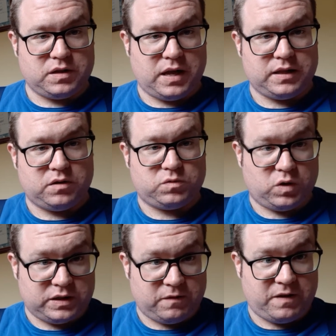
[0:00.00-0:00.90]
And
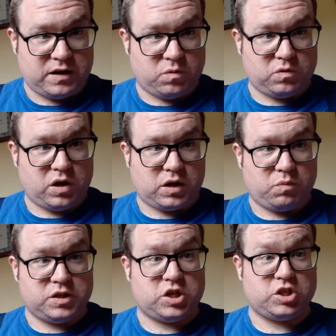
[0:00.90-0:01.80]
the Fender lock
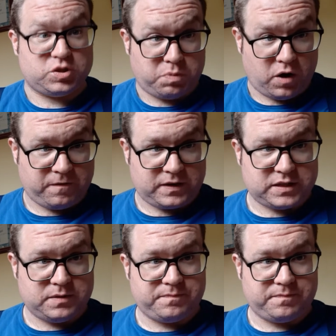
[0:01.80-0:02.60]
ones are just perfect.